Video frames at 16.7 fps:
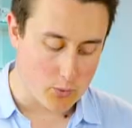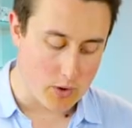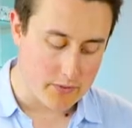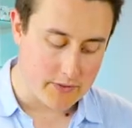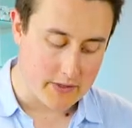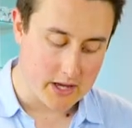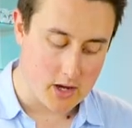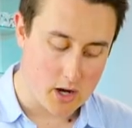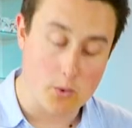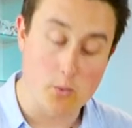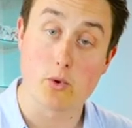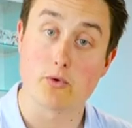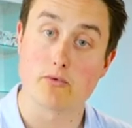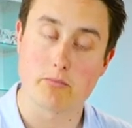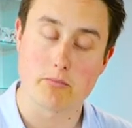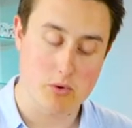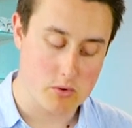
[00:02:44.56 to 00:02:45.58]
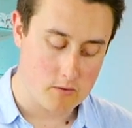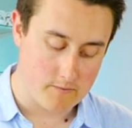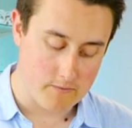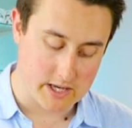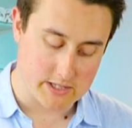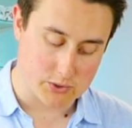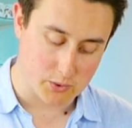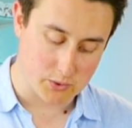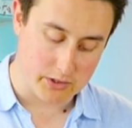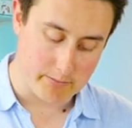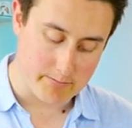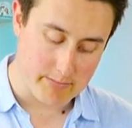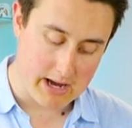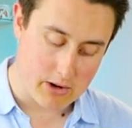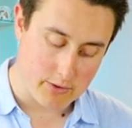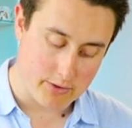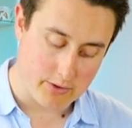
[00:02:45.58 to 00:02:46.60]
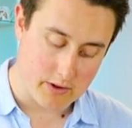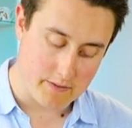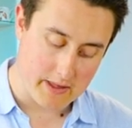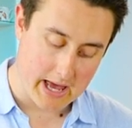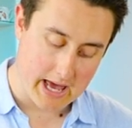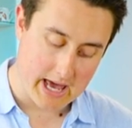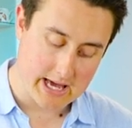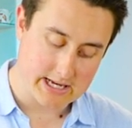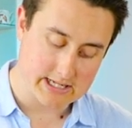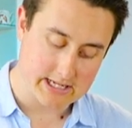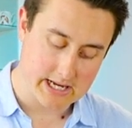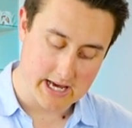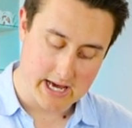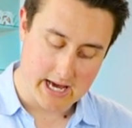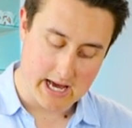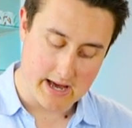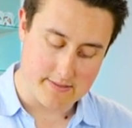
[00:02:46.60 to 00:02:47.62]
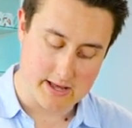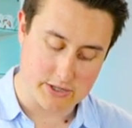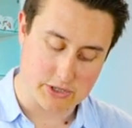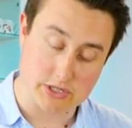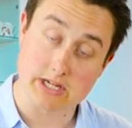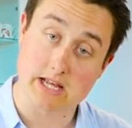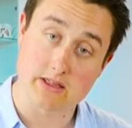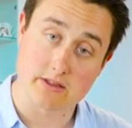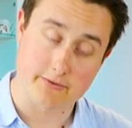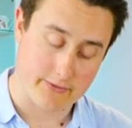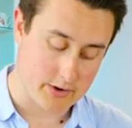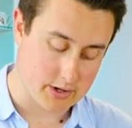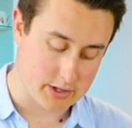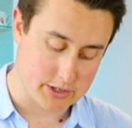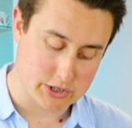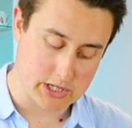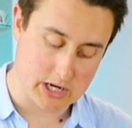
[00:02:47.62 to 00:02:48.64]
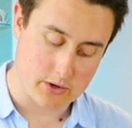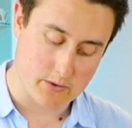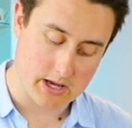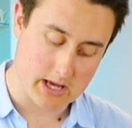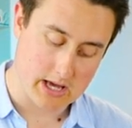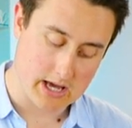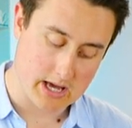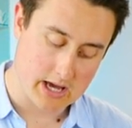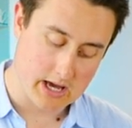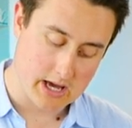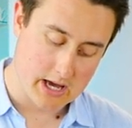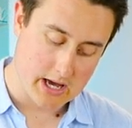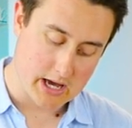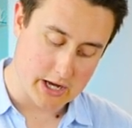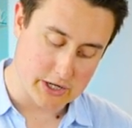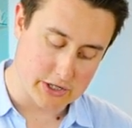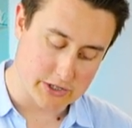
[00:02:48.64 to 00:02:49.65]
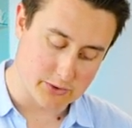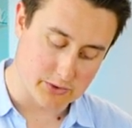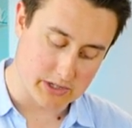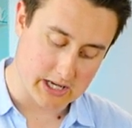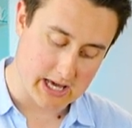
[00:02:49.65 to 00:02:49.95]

one thing I would remove is sort of the mouth and the head, and that's just in the front of the shell here, and you just want